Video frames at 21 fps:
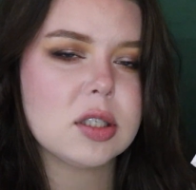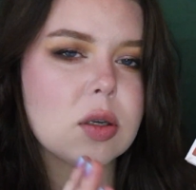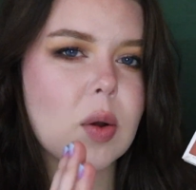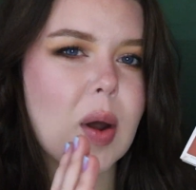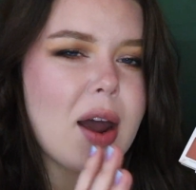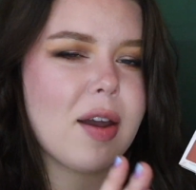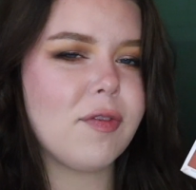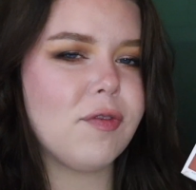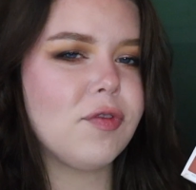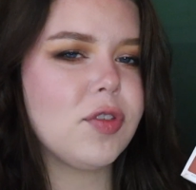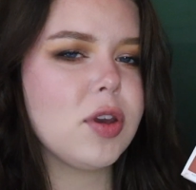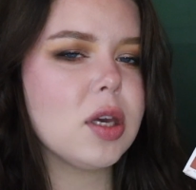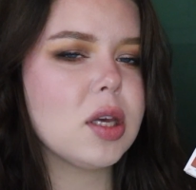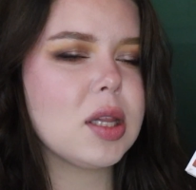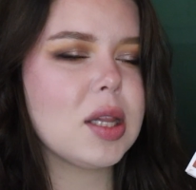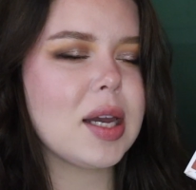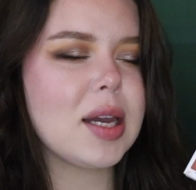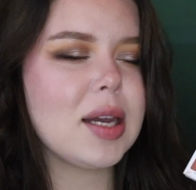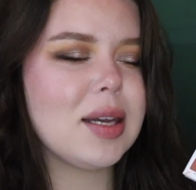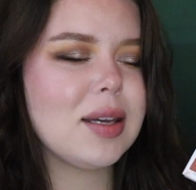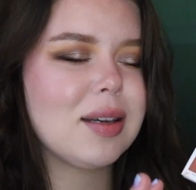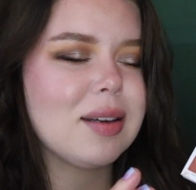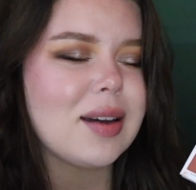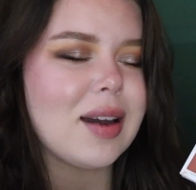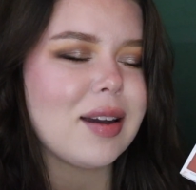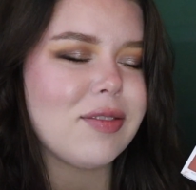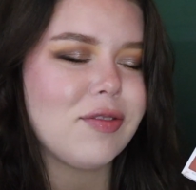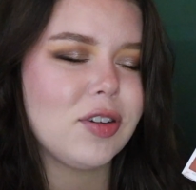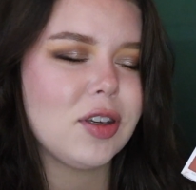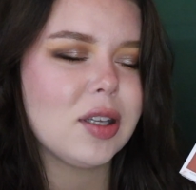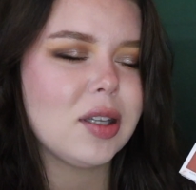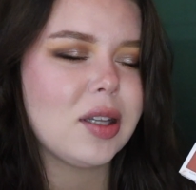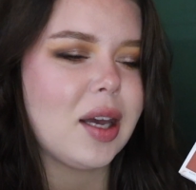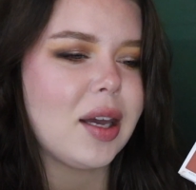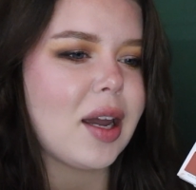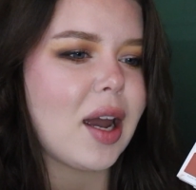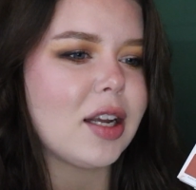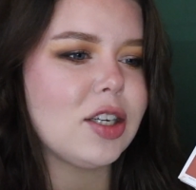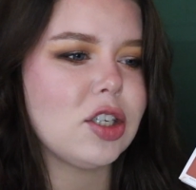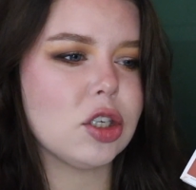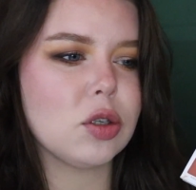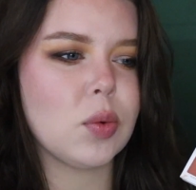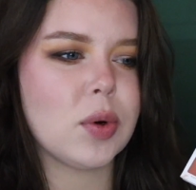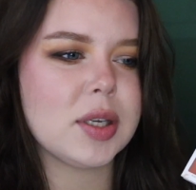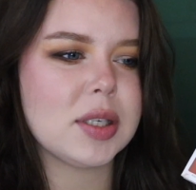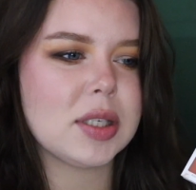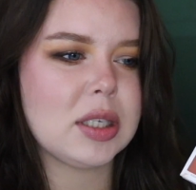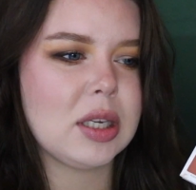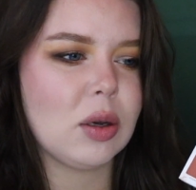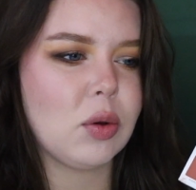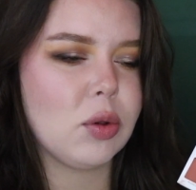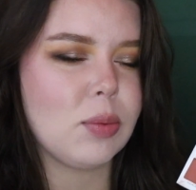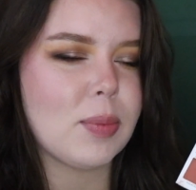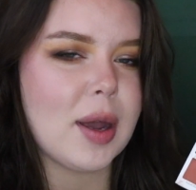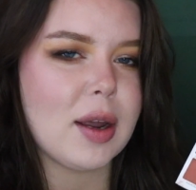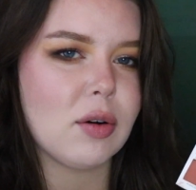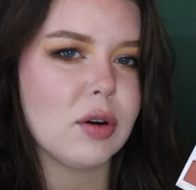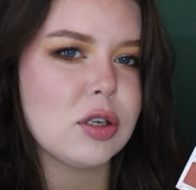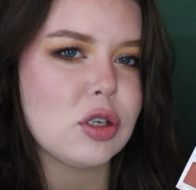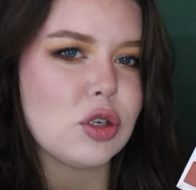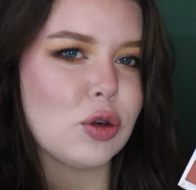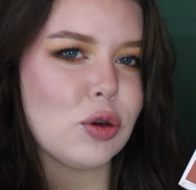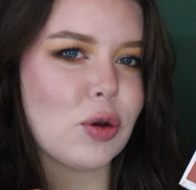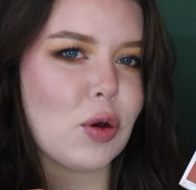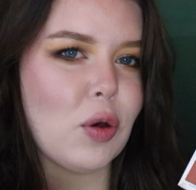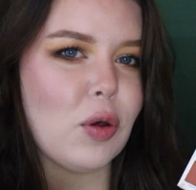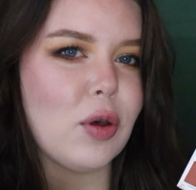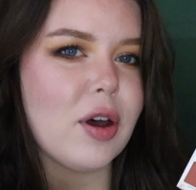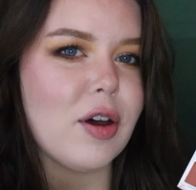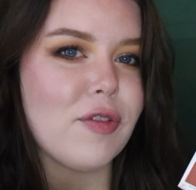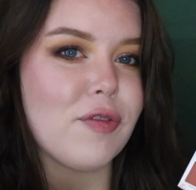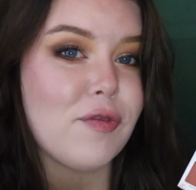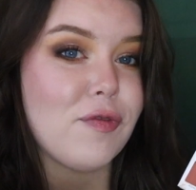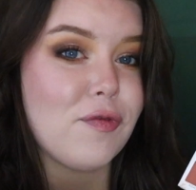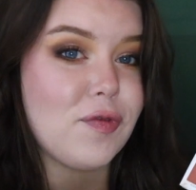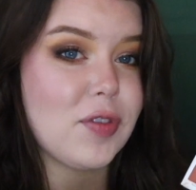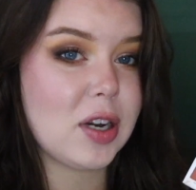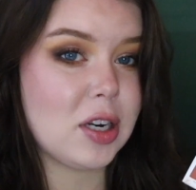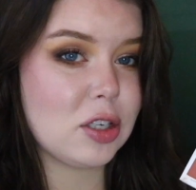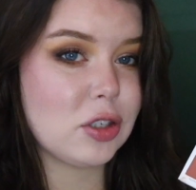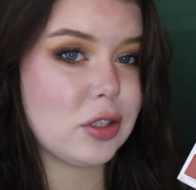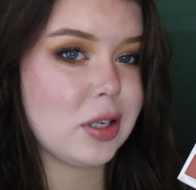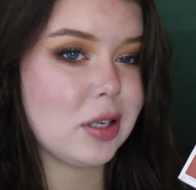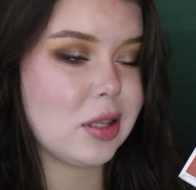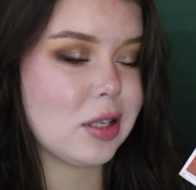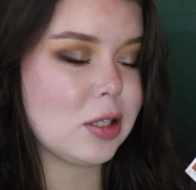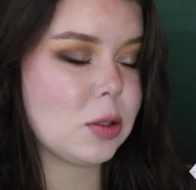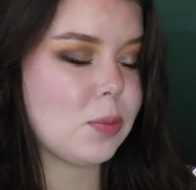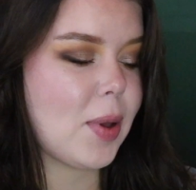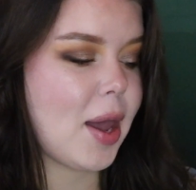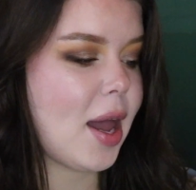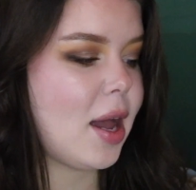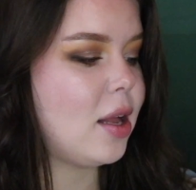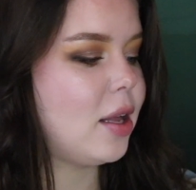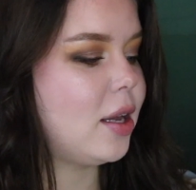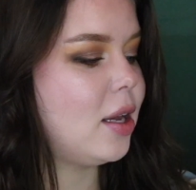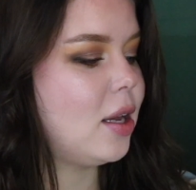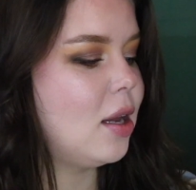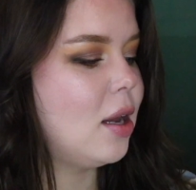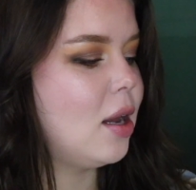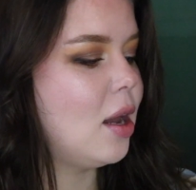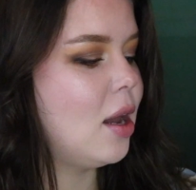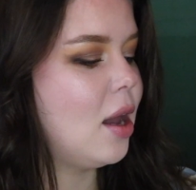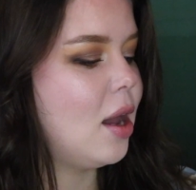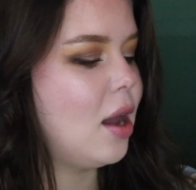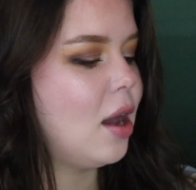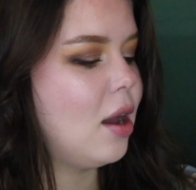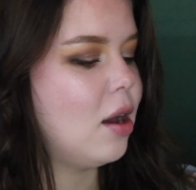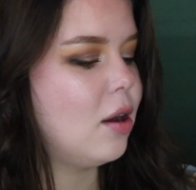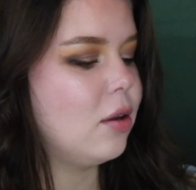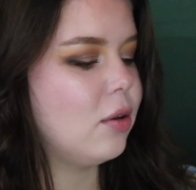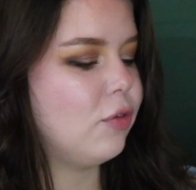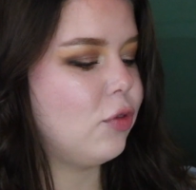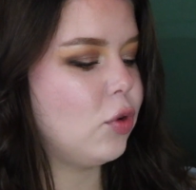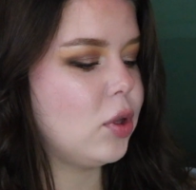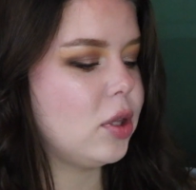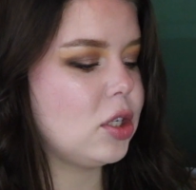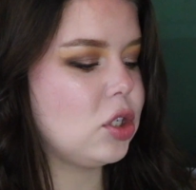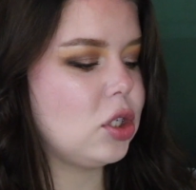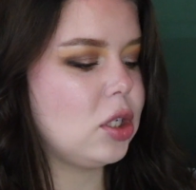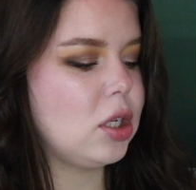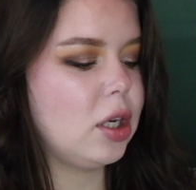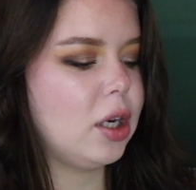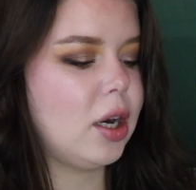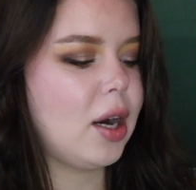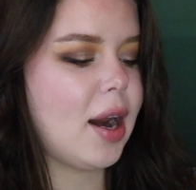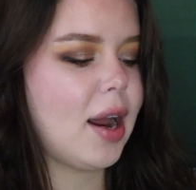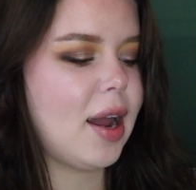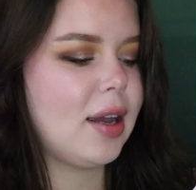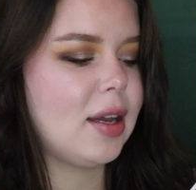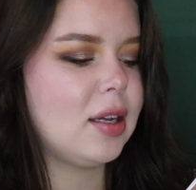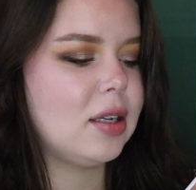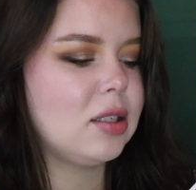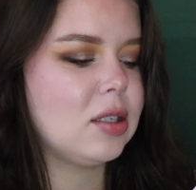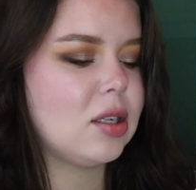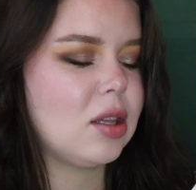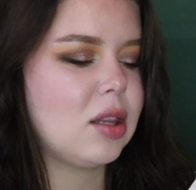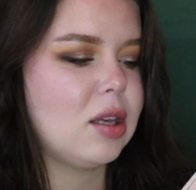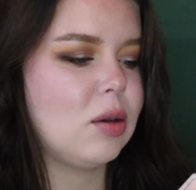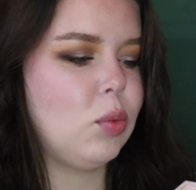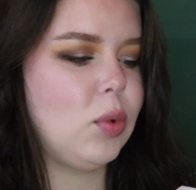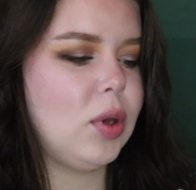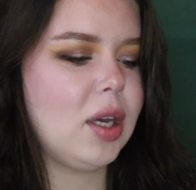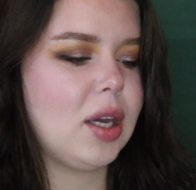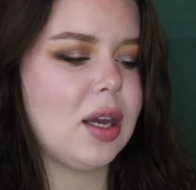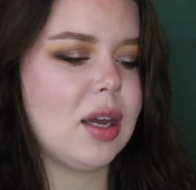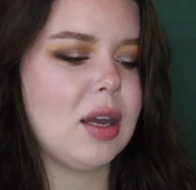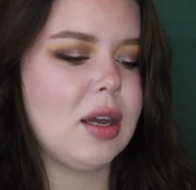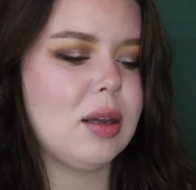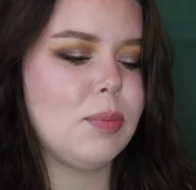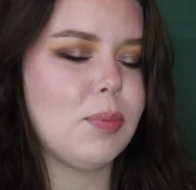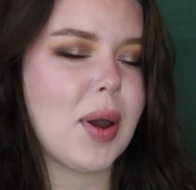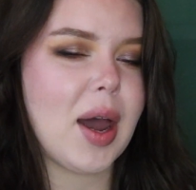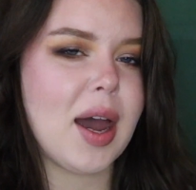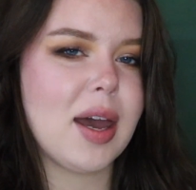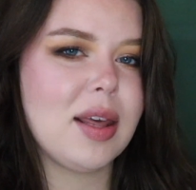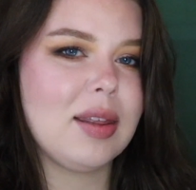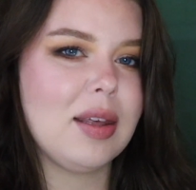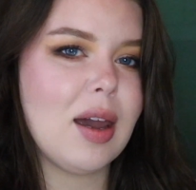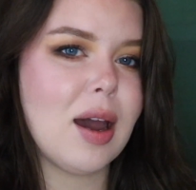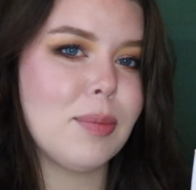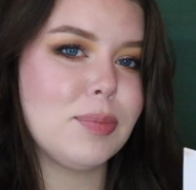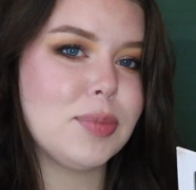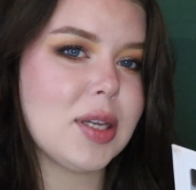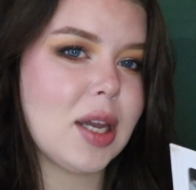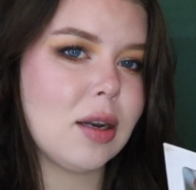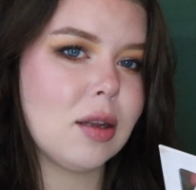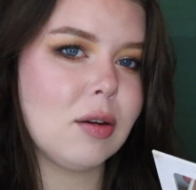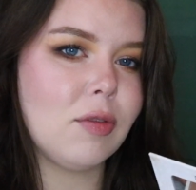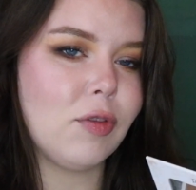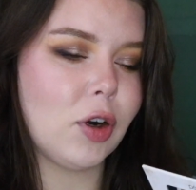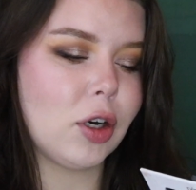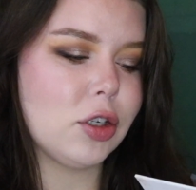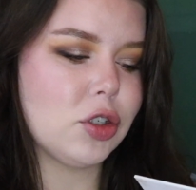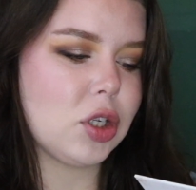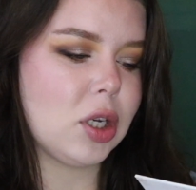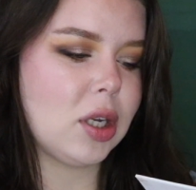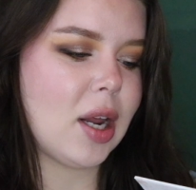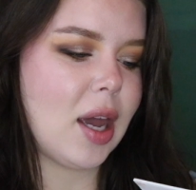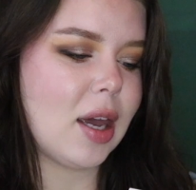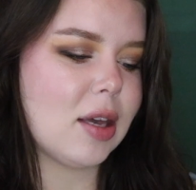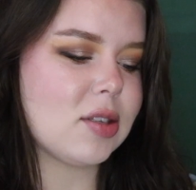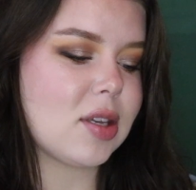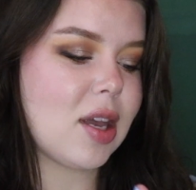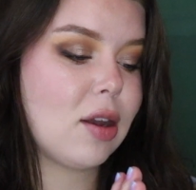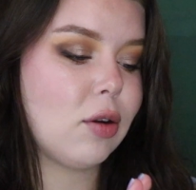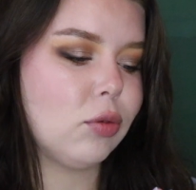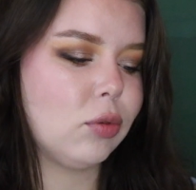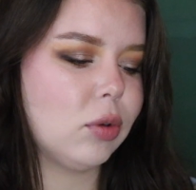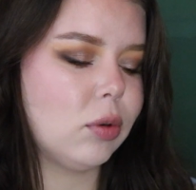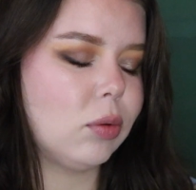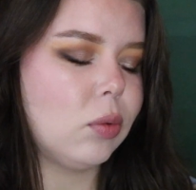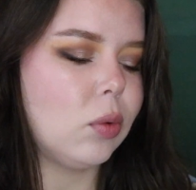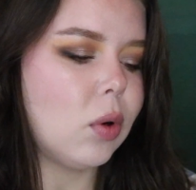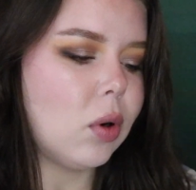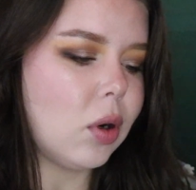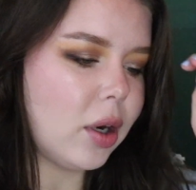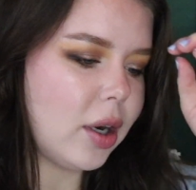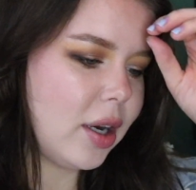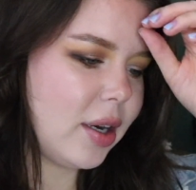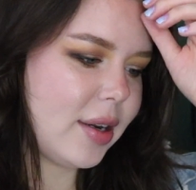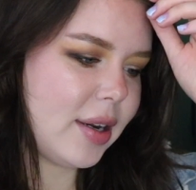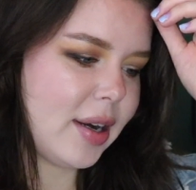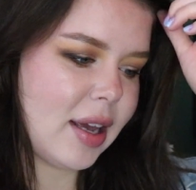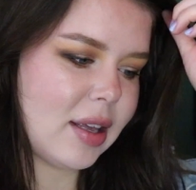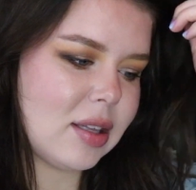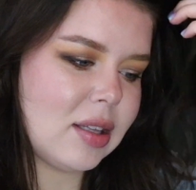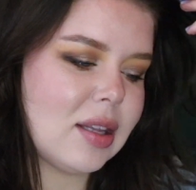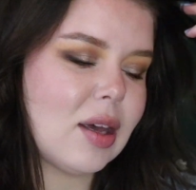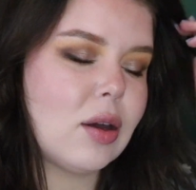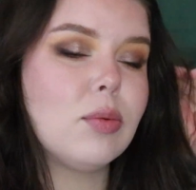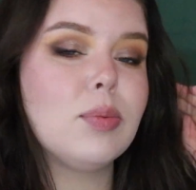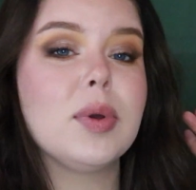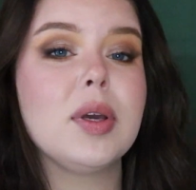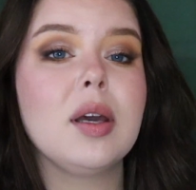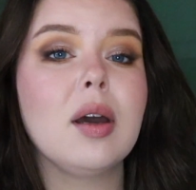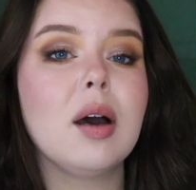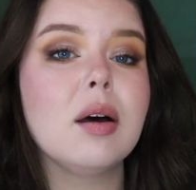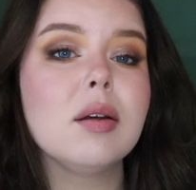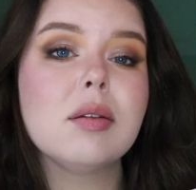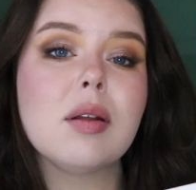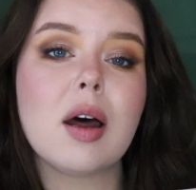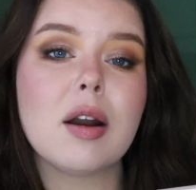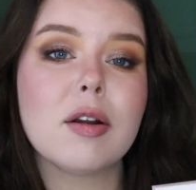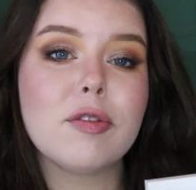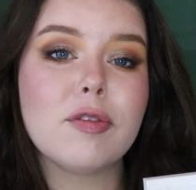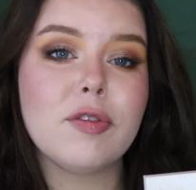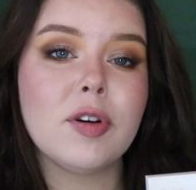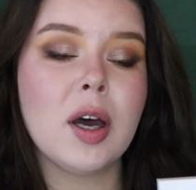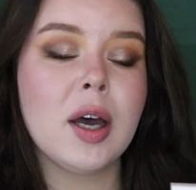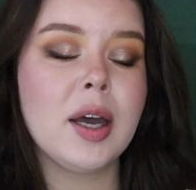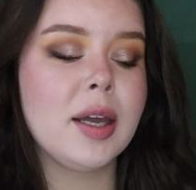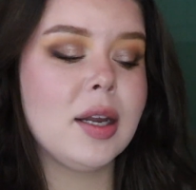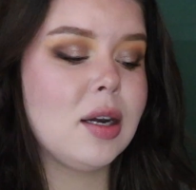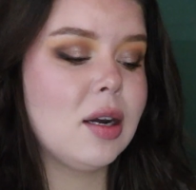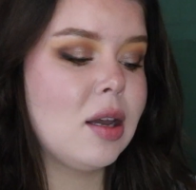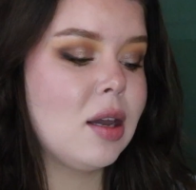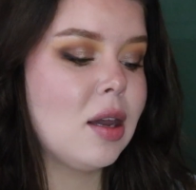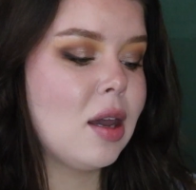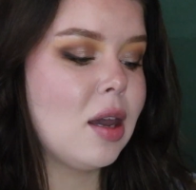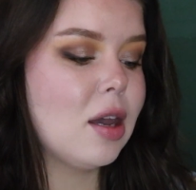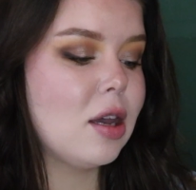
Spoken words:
So I feel like I just want to stick with my original goal of finishing this palette for this year, and then we can buy the updated version as a reward, and I think that'd be a lot of fun.